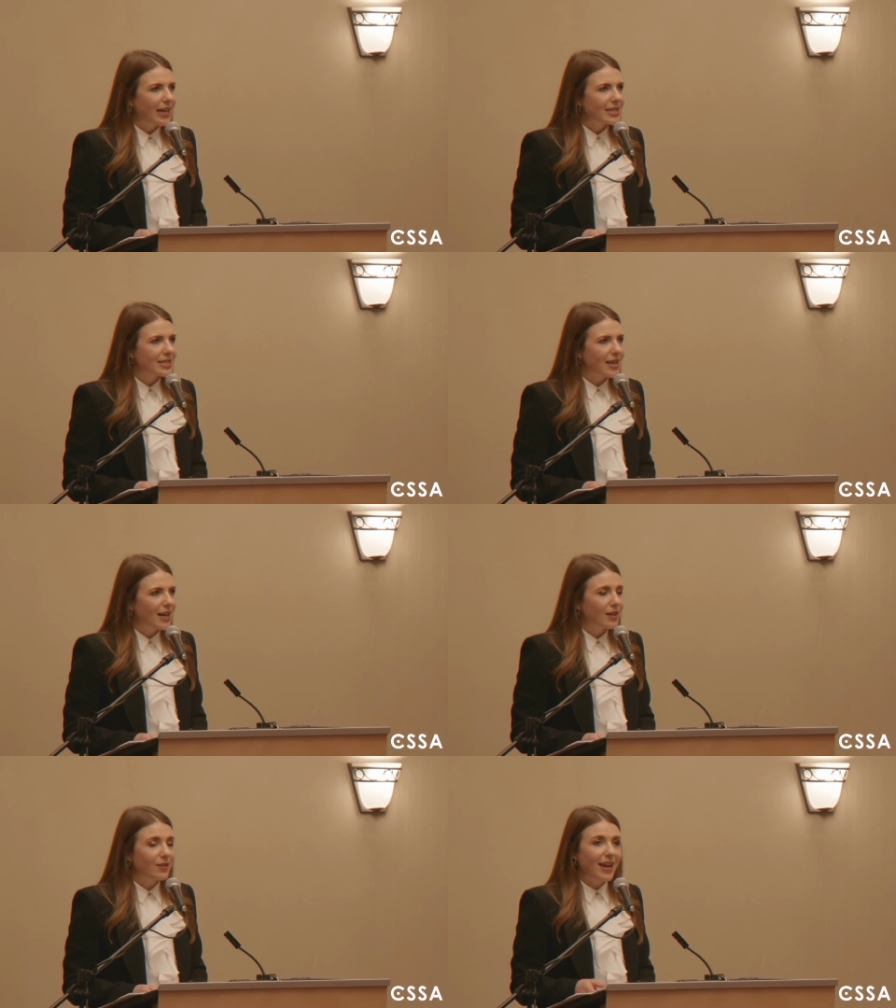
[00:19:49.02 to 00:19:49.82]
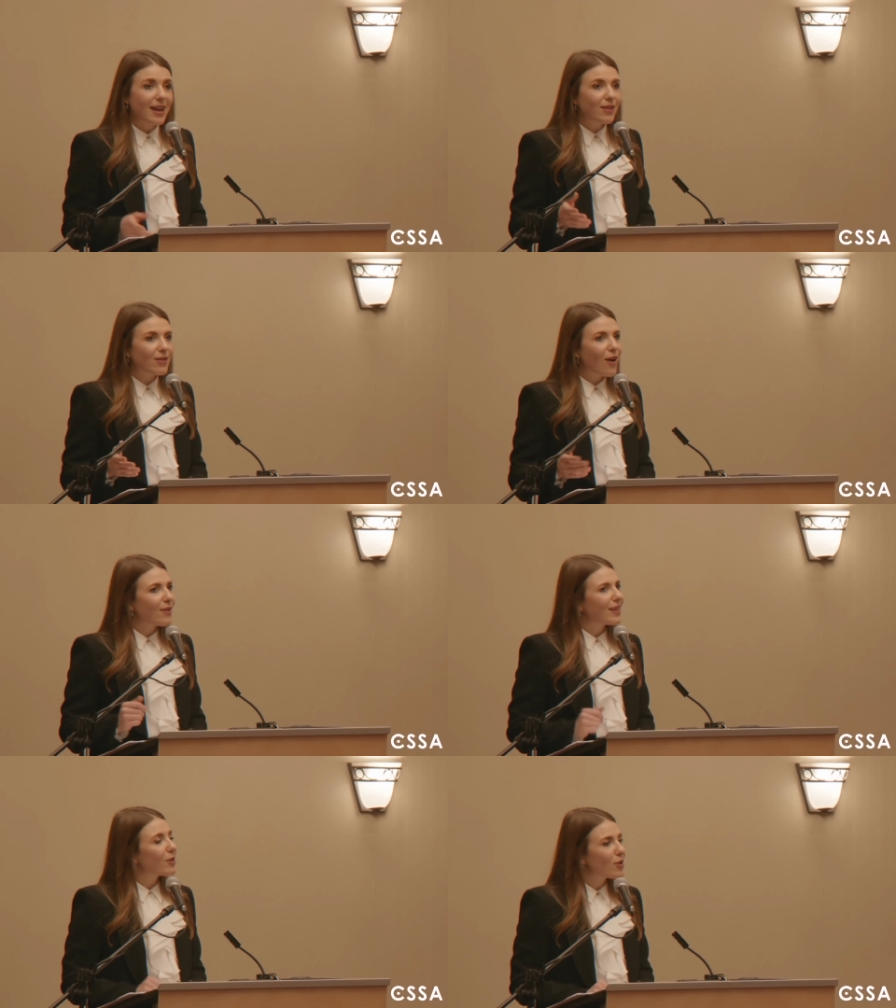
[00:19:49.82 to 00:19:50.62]
And uh, they
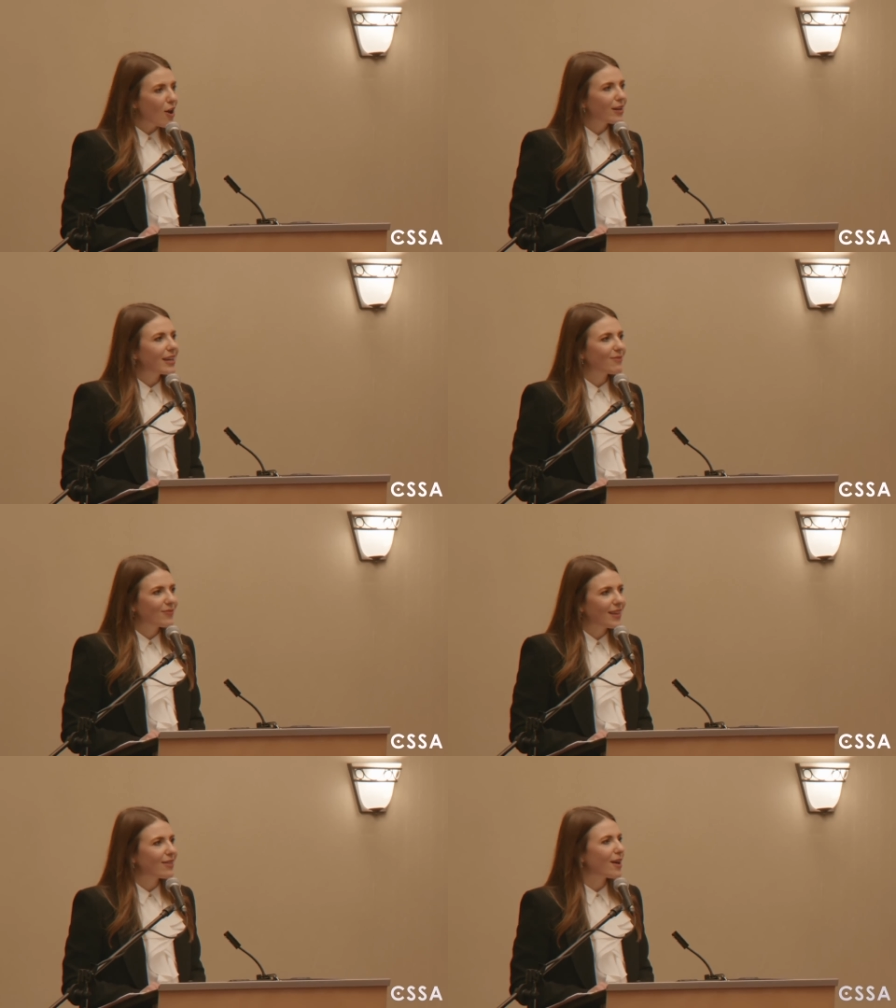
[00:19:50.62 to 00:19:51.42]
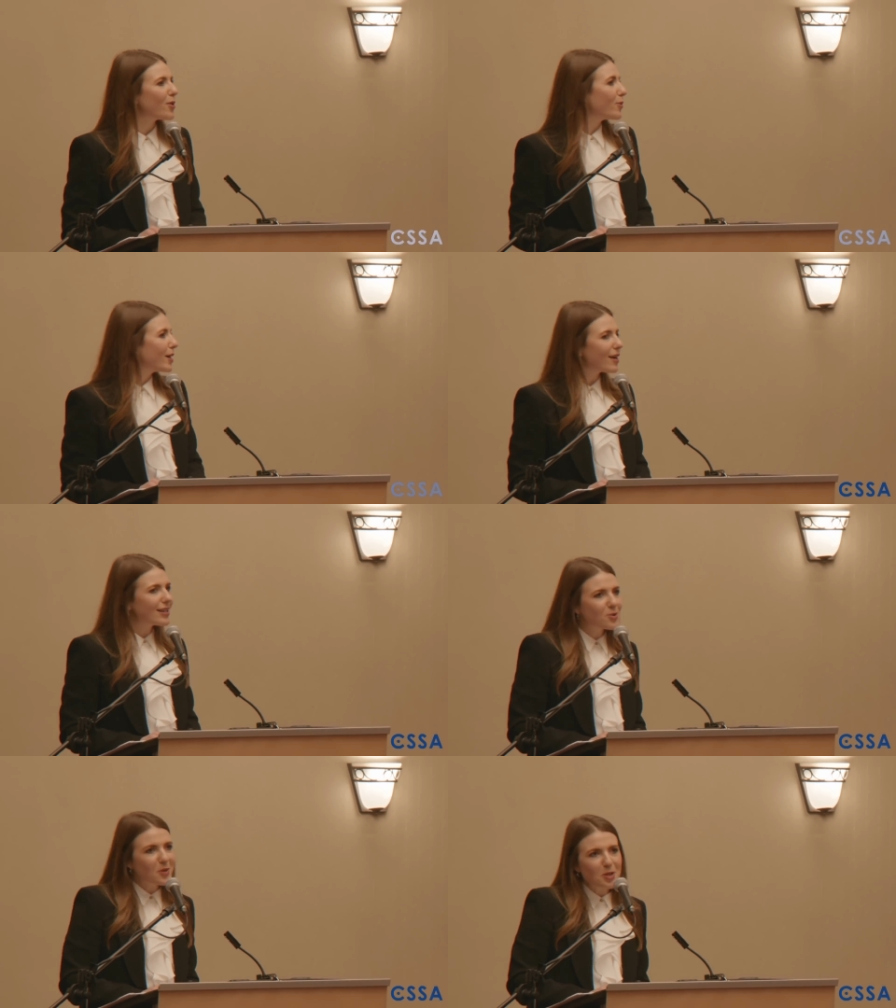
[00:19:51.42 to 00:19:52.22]
thought they were cocky. They thought, well, we got
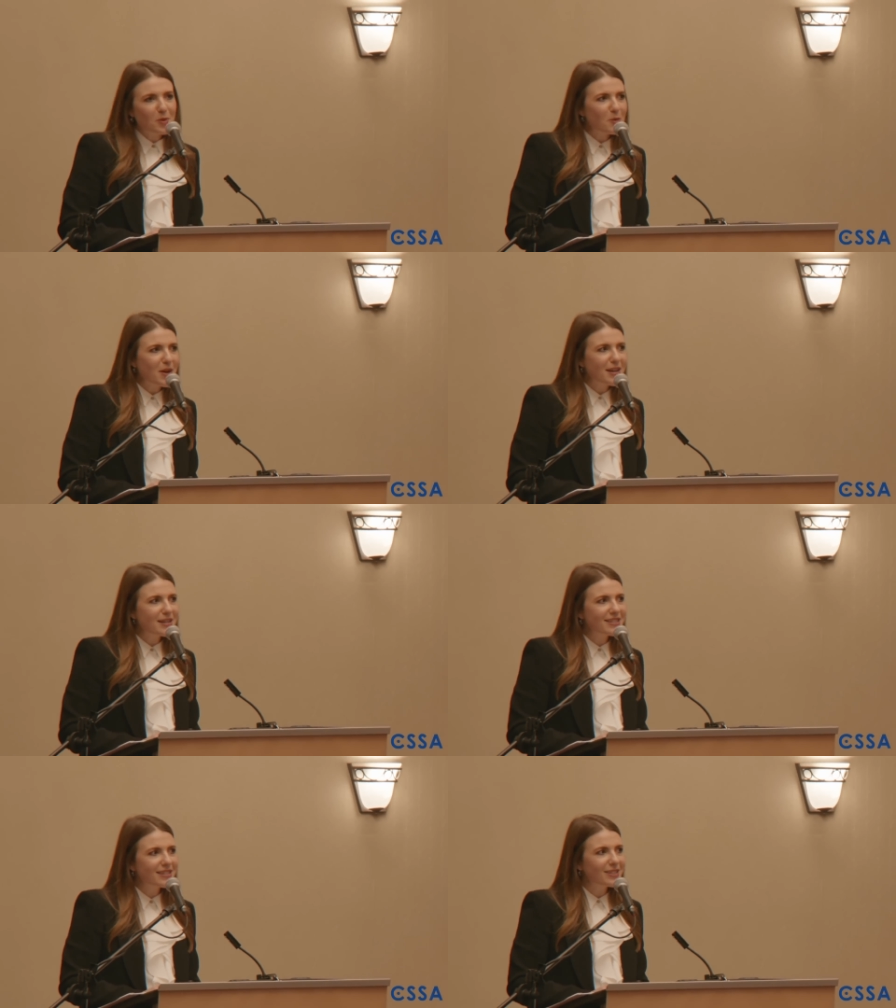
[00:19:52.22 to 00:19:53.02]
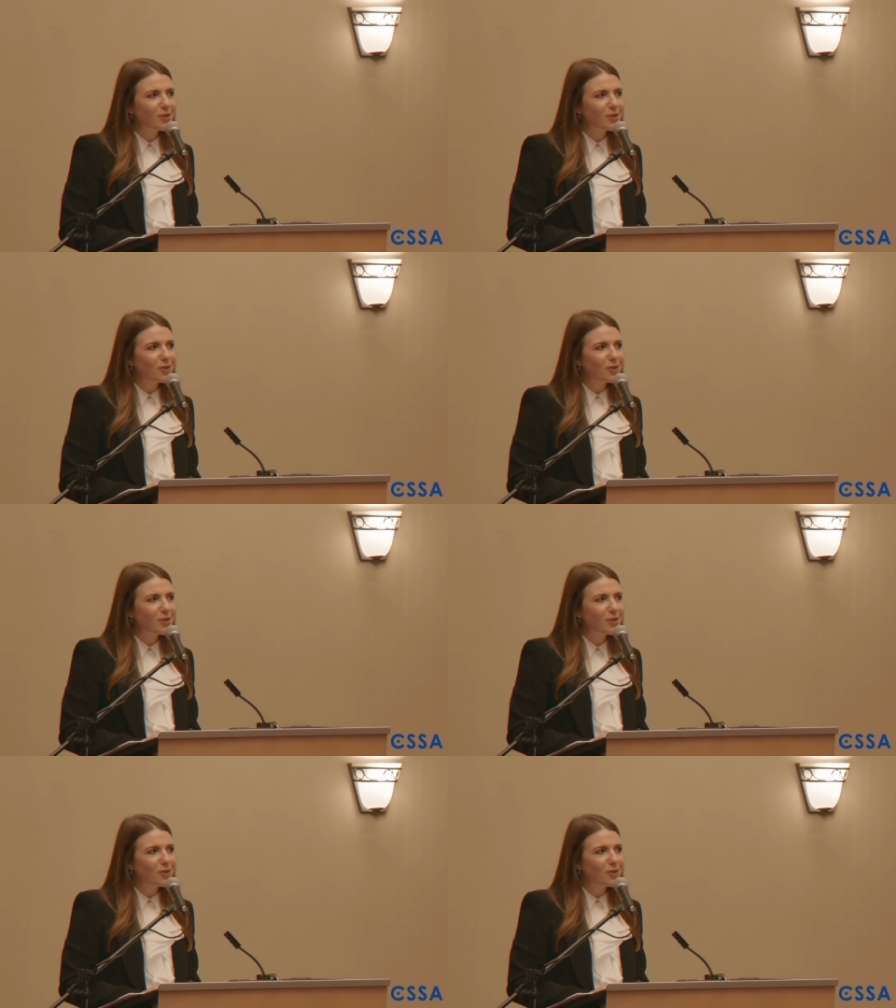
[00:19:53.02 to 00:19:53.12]
it in 2021.